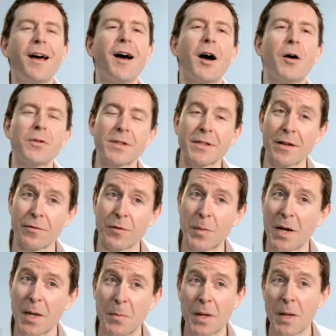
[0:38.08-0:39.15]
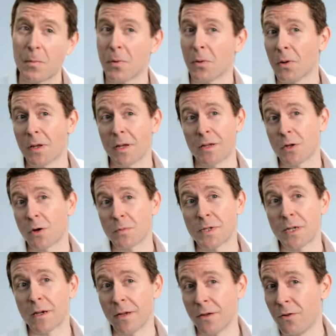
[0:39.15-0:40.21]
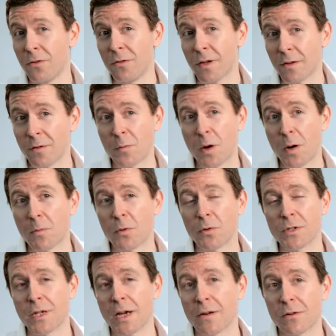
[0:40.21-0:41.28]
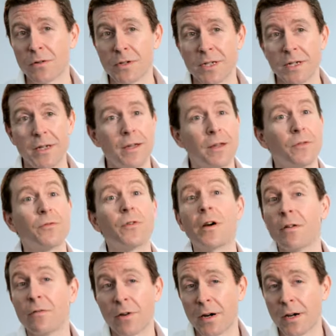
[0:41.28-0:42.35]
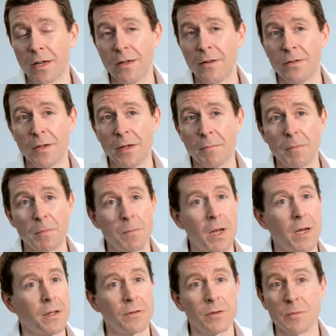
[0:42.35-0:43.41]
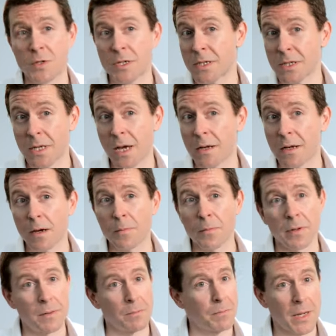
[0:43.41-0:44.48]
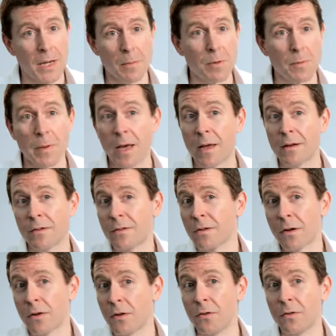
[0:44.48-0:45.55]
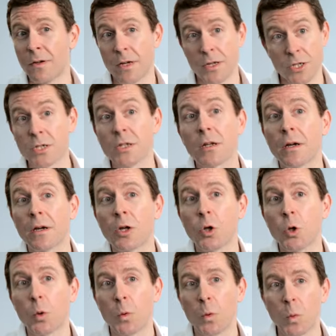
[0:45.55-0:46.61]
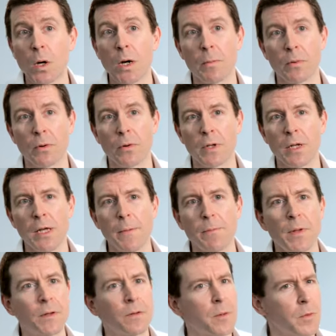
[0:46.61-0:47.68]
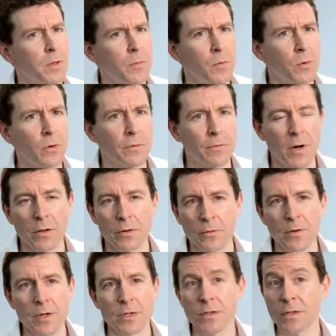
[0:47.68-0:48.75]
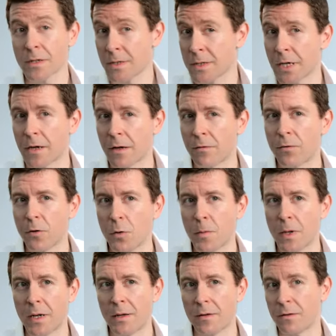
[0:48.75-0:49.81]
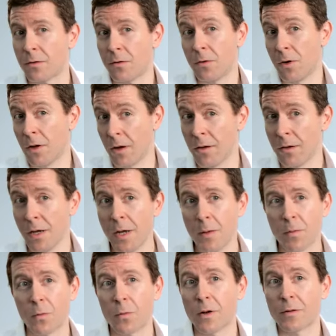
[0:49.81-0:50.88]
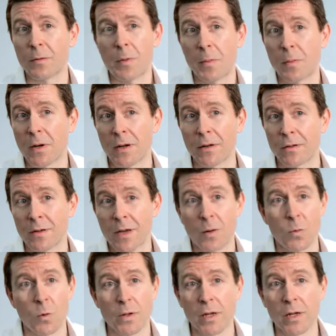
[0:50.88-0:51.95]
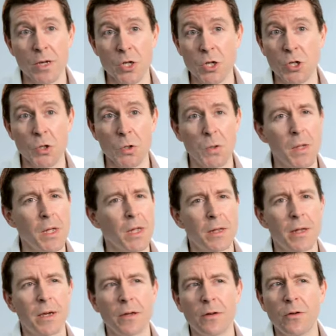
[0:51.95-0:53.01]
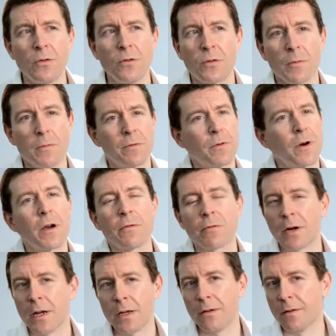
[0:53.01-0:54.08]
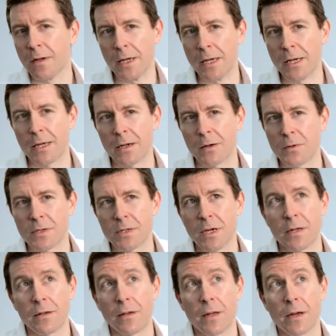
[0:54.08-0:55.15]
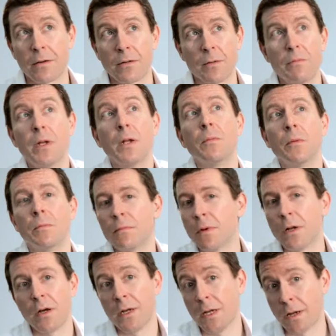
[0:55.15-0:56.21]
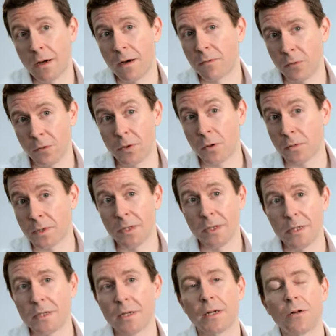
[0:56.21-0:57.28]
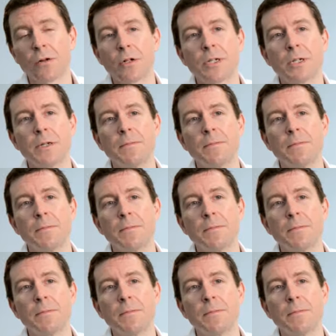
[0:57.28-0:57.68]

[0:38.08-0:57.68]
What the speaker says: I would say for many people, adopting and using smartboard technology is very, very easy. Many of them just stand up and pick up a pen and start using it just like a normal whiteboard. Some of the more advanced features can take a few minutes to learn, but once people understand what they can do, they can use them very, very easily. And I would say that there is a minimum learning curve to adopting this technology.